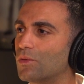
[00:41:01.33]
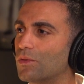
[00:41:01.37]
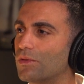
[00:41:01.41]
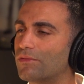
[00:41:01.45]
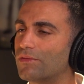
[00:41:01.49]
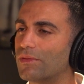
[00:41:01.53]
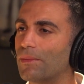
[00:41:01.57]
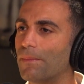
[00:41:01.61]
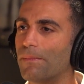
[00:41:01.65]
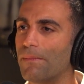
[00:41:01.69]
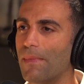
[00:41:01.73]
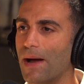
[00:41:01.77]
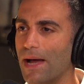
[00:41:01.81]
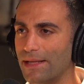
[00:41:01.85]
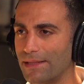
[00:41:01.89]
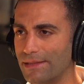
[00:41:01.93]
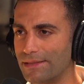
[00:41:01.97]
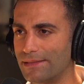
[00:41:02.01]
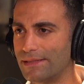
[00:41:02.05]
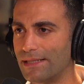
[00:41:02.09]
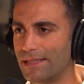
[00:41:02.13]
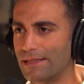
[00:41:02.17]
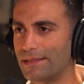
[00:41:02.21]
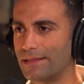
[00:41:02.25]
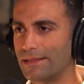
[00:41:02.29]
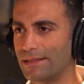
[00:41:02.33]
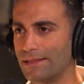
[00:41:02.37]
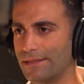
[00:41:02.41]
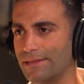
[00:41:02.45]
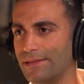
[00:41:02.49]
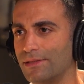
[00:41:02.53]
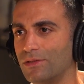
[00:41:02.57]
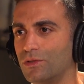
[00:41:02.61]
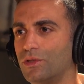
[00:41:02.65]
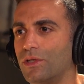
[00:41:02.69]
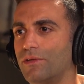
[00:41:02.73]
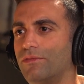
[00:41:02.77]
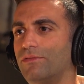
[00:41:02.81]
if the mindset
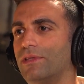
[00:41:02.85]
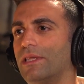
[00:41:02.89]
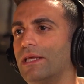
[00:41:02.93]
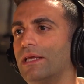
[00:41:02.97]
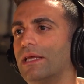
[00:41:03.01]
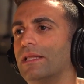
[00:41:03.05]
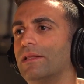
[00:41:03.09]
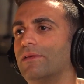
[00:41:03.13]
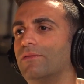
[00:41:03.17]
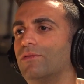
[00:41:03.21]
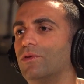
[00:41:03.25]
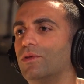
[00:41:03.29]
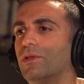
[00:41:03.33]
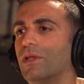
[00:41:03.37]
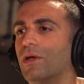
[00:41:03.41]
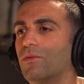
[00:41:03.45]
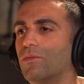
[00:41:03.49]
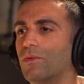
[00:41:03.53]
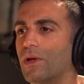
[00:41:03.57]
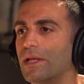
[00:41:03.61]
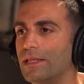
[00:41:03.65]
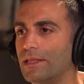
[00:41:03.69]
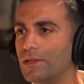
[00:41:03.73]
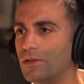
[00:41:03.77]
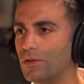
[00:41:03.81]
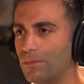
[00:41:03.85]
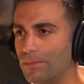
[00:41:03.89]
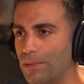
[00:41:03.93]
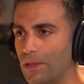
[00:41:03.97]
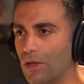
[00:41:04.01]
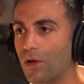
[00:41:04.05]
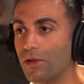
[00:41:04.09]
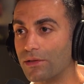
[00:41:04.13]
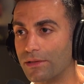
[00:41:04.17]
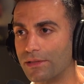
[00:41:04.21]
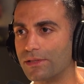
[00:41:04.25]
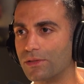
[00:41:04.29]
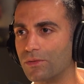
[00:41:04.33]
isn't shifting, and if you're not ready to be
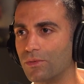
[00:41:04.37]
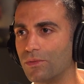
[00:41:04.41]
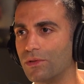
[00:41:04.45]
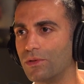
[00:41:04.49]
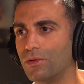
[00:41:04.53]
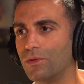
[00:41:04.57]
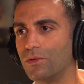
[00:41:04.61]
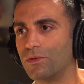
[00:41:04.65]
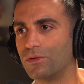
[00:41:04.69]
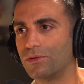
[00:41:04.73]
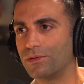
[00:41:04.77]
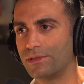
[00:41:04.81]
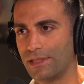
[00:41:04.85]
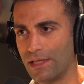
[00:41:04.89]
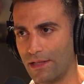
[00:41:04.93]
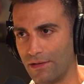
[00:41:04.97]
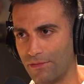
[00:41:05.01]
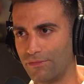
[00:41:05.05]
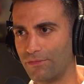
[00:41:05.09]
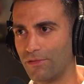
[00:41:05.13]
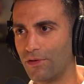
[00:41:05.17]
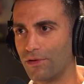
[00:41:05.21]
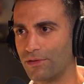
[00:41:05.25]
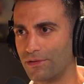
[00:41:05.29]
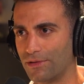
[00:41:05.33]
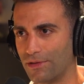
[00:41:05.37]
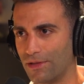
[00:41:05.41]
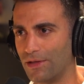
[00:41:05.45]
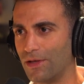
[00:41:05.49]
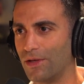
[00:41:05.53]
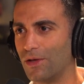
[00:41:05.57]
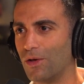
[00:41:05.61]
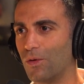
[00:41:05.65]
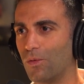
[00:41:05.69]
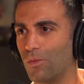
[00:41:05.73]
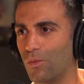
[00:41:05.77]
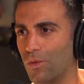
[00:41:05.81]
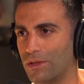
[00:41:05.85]
honest with yourself on
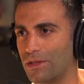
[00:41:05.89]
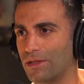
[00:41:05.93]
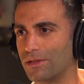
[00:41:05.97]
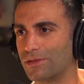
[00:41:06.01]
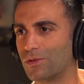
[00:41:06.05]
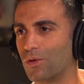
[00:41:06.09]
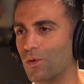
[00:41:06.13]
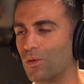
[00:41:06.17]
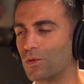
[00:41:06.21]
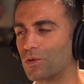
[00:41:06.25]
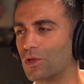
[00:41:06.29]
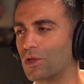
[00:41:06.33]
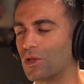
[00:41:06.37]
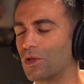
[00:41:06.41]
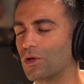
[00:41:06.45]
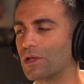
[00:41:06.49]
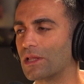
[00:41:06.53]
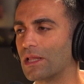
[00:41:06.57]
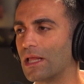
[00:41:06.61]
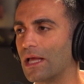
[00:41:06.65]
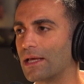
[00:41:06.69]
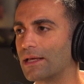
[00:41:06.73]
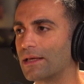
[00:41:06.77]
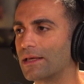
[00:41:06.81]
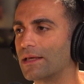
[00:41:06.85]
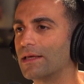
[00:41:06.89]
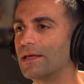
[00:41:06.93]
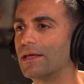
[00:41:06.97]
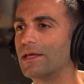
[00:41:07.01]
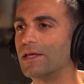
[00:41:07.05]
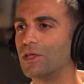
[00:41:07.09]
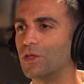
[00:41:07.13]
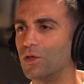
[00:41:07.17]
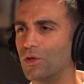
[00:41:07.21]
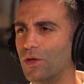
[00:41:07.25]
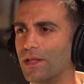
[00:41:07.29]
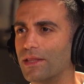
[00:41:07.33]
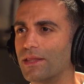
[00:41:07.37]
what it's going to look like,
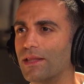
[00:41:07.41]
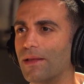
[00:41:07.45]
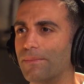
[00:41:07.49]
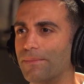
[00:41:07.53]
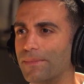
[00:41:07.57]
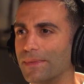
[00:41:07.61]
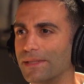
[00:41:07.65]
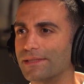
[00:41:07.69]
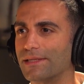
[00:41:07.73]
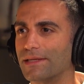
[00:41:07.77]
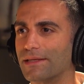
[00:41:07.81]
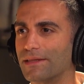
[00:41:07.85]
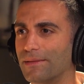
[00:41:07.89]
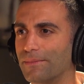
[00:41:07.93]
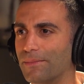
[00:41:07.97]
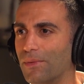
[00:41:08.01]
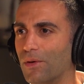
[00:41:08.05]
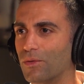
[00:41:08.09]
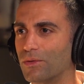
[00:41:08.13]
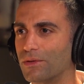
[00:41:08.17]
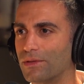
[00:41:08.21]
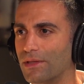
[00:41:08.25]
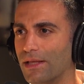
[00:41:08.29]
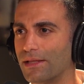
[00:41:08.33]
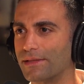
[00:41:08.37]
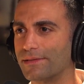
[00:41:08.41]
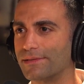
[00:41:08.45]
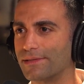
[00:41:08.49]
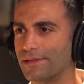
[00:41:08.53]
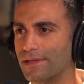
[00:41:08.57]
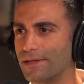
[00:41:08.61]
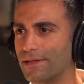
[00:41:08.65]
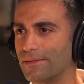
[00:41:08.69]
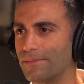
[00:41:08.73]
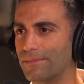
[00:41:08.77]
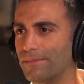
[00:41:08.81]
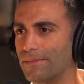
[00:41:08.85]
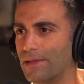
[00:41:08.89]
you end up missing the boat. That's
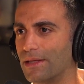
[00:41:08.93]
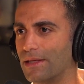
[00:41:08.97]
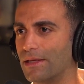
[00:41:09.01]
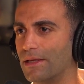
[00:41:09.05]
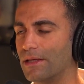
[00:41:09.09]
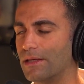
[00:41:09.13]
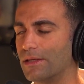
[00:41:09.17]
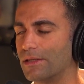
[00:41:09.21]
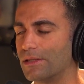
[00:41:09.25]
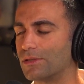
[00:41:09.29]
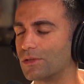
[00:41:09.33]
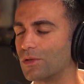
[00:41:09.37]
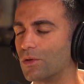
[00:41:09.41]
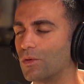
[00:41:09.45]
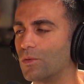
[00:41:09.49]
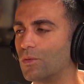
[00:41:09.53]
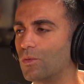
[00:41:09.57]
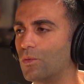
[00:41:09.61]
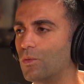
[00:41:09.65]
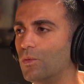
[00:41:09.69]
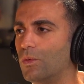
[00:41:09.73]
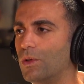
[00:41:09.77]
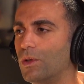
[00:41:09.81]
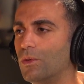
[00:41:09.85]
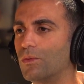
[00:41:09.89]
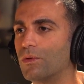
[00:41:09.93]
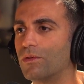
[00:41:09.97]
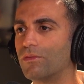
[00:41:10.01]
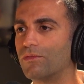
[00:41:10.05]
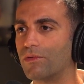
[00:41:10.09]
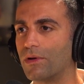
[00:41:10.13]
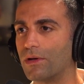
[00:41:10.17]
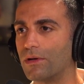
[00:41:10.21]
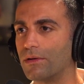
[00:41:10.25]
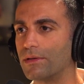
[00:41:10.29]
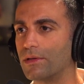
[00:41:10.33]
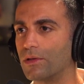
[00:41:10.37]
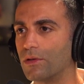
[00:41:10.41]
so we were
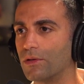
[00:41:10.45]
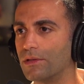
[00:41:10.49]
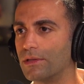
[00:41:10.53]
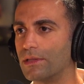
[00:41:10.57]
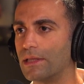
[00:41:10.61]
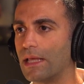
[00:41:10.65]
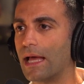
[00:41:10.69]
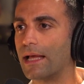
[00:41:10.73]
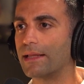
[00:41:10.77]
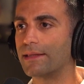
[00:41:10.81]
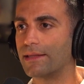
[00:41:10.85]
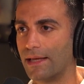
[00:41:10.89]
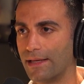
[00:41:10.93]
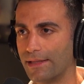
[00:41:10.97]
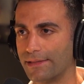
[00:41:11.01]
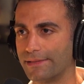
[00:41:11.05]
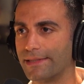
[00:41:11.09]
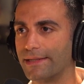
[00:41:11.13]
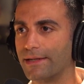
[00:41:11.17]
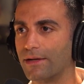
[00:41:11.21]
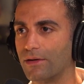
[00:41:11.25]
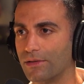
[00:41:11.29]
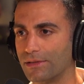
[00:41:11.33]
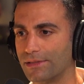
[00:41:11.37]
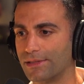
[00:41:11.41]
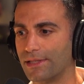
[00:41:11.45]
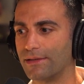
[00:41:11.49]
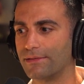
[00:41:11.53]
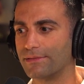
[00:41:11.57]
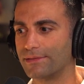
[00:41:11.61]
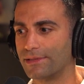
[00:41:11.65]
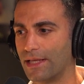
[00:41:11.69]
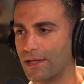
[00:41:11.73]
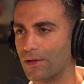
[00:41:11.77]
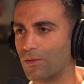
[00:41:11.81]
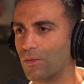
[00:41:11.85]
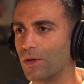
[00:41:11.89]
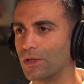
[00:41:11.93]
very good at asking ourselves
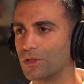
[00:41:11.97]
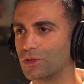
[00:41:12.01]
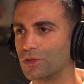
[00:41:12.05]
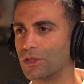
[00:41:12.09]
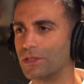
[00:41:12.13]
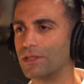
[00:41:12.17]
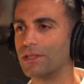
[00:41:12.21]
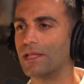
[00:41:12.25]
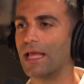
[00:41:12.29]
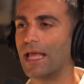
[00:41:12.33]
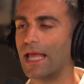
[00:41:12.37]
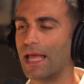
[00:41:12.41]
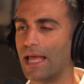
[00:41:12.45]
that question